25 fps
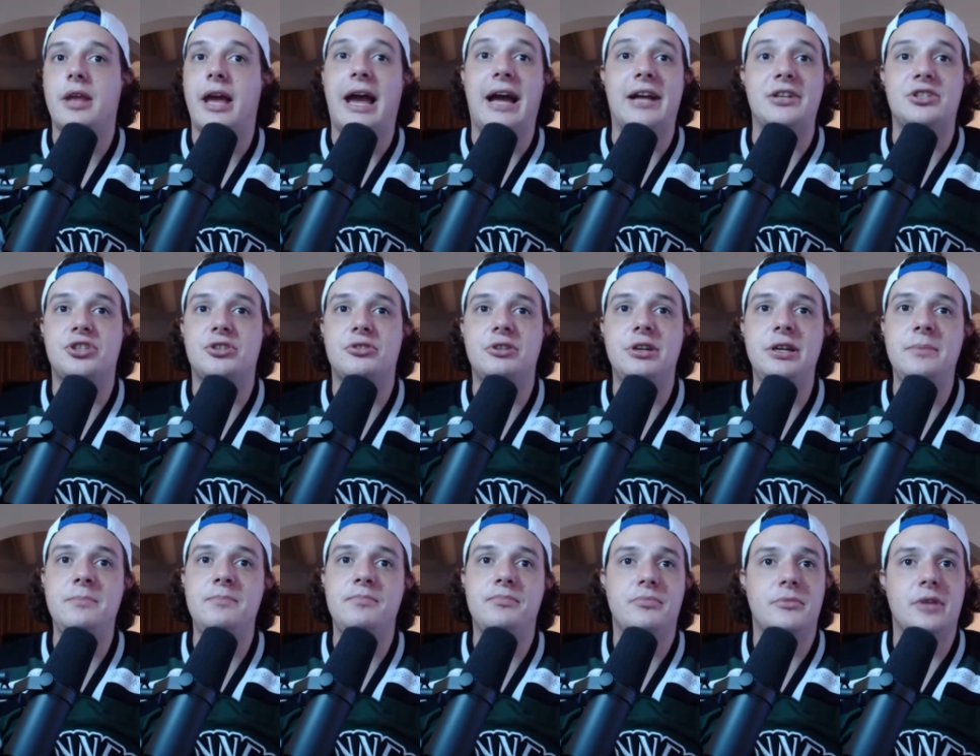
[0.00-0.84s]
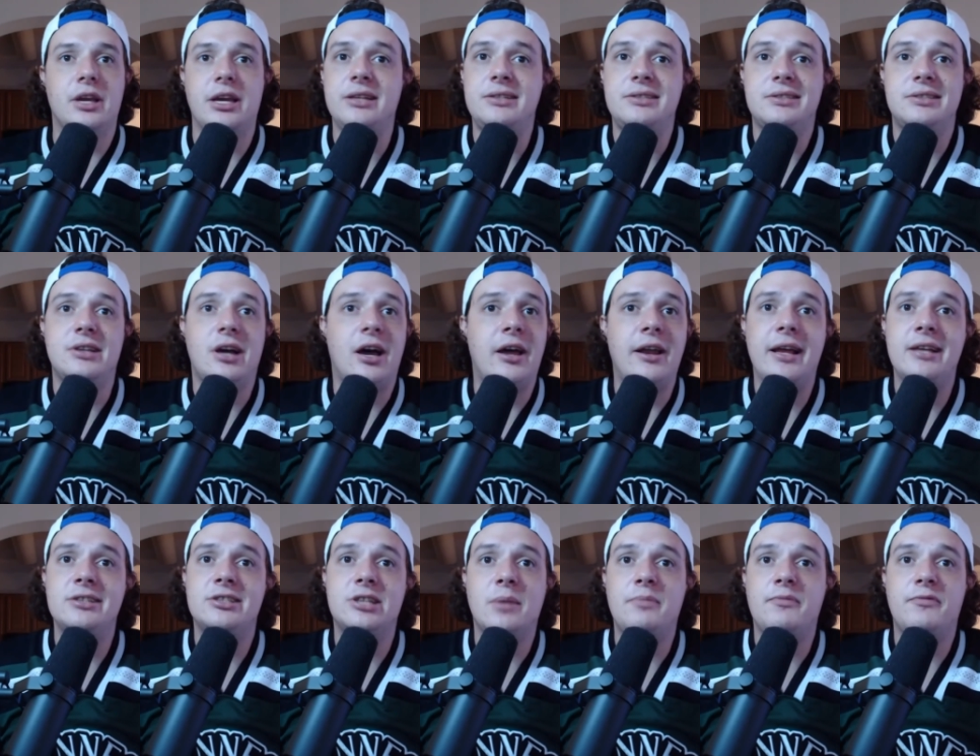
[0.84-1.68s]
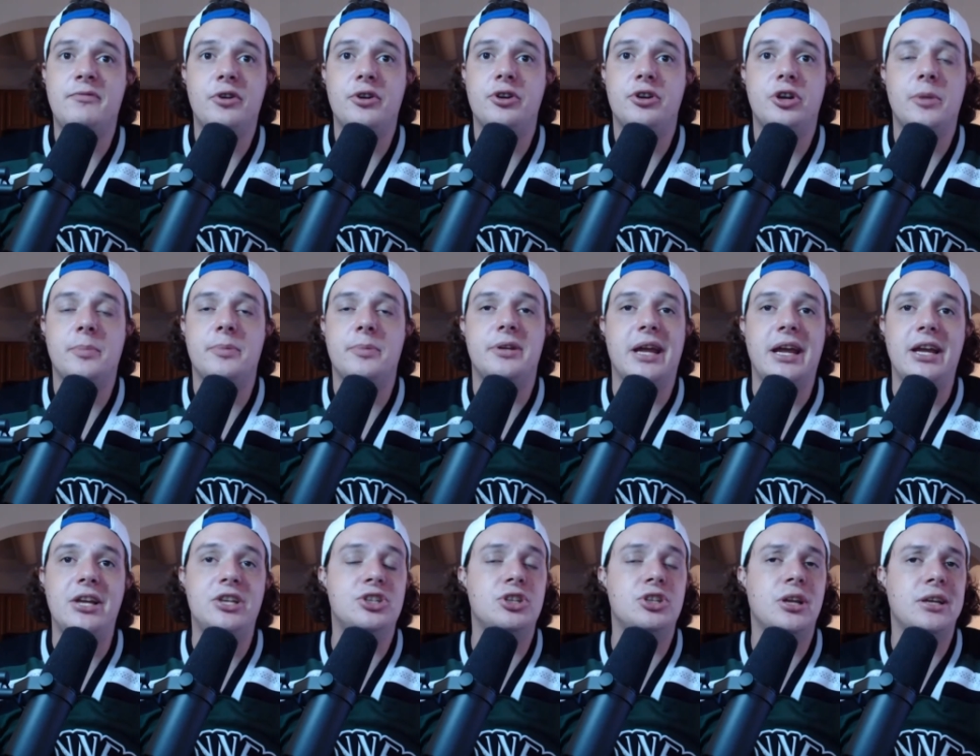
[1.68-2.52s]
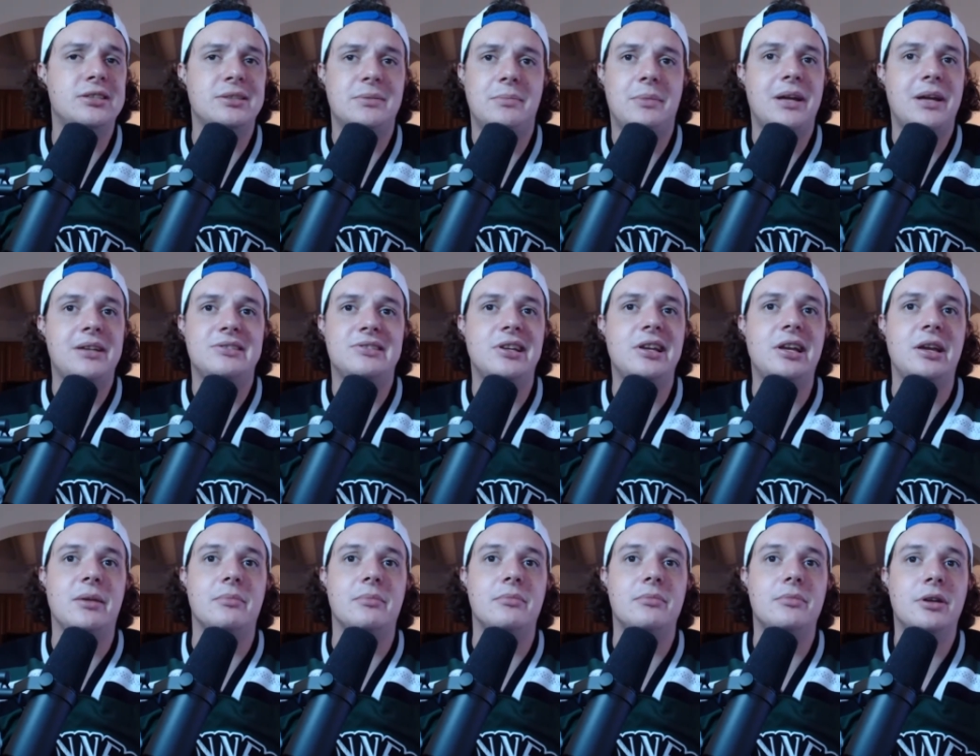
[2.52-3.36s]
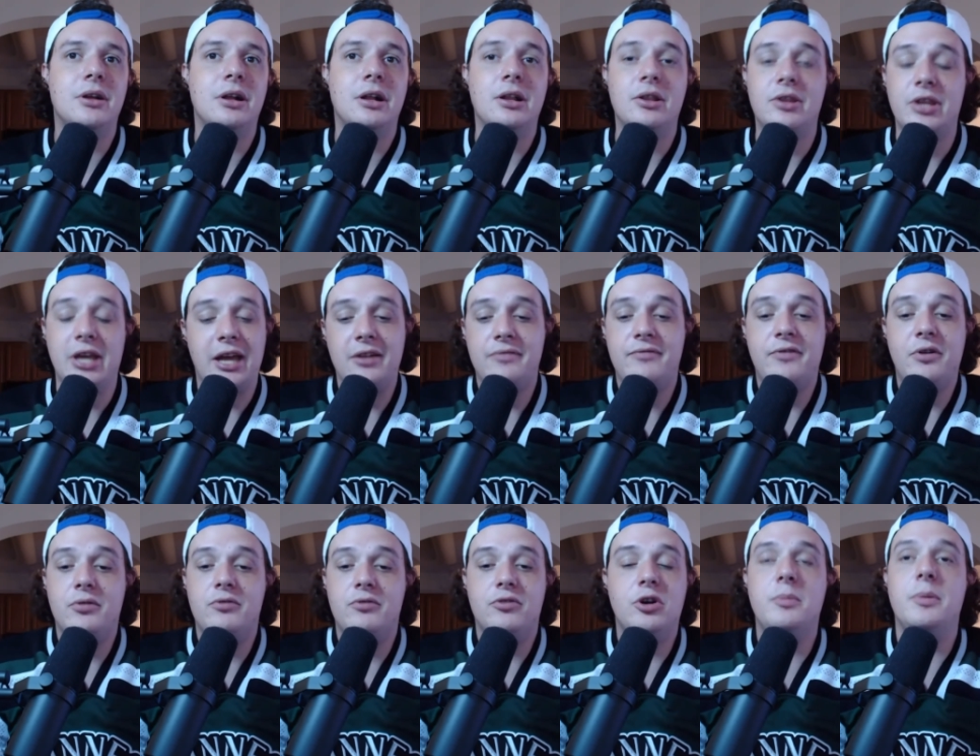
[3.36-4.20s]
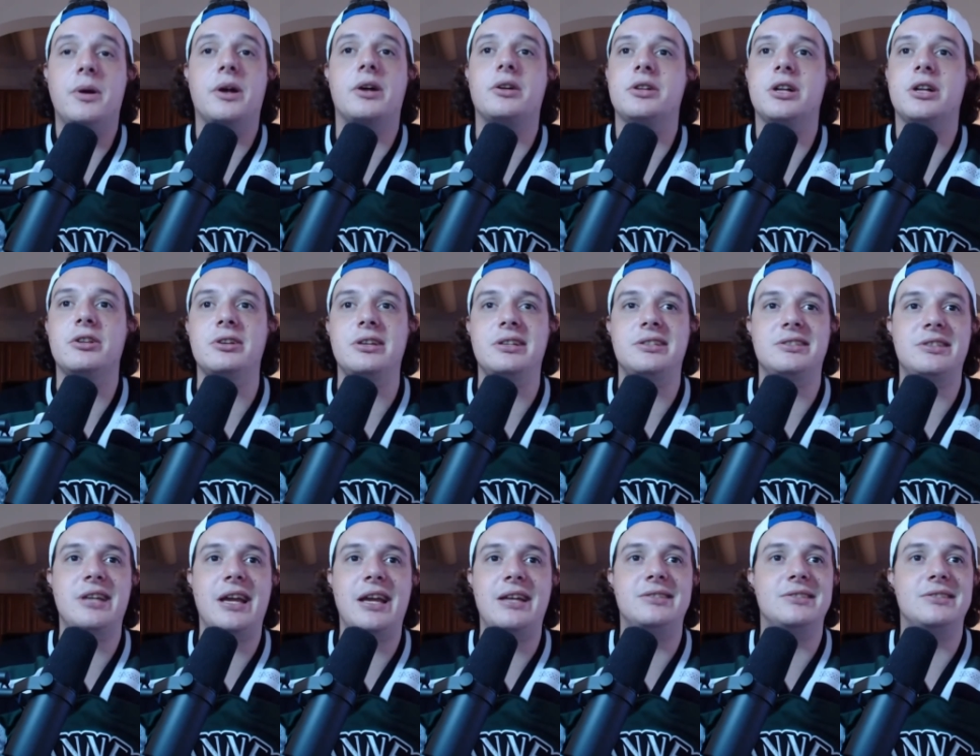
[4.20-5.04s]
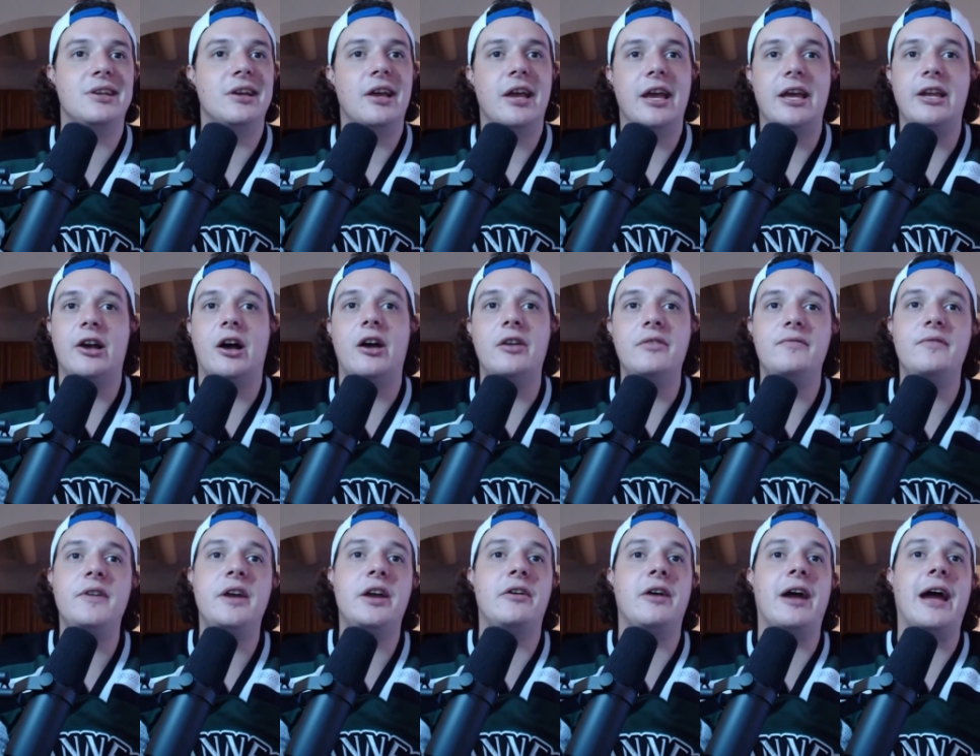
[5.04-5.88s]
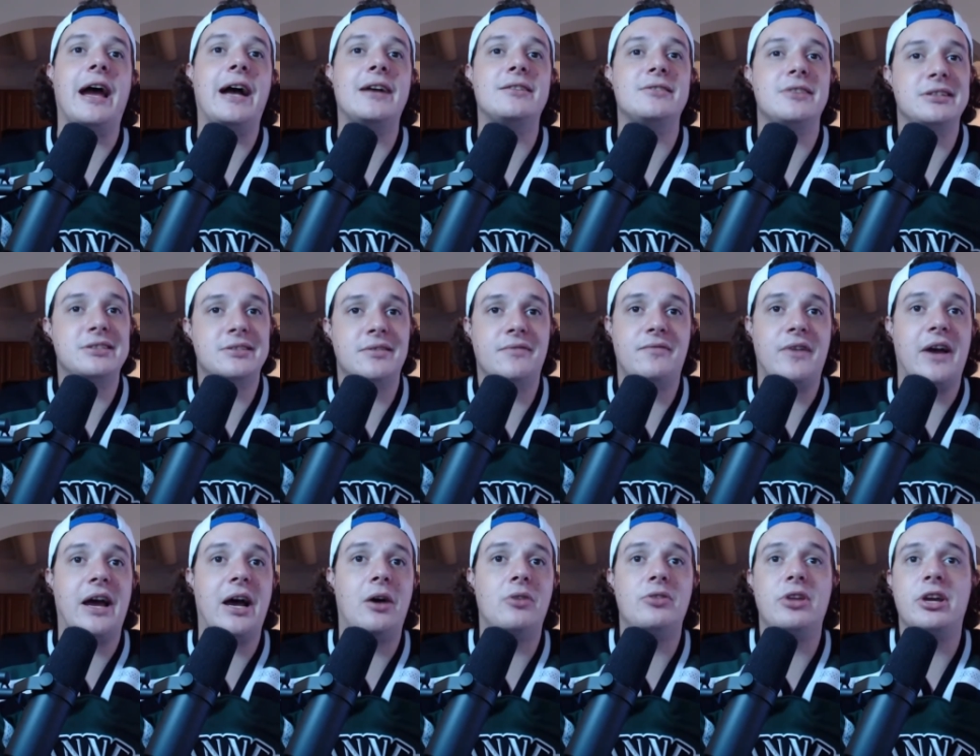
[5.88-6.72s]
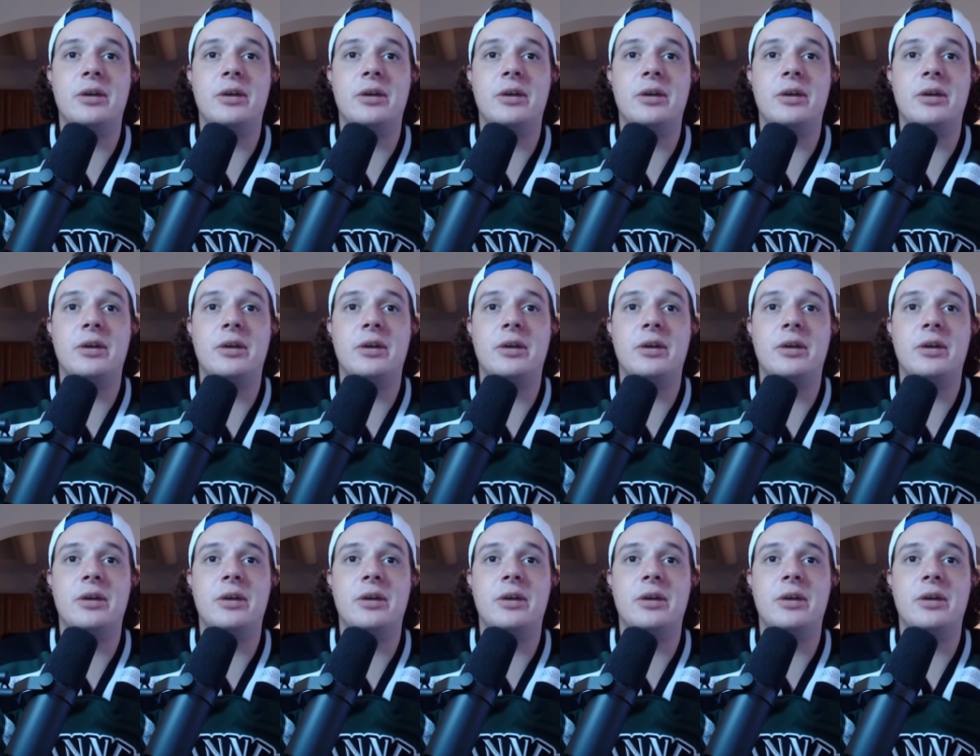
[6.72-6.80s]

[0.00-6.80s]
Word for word: Actually, it's not as up for interpretation as it might seem. The NFL rulebook clearly states an unfair act is a foul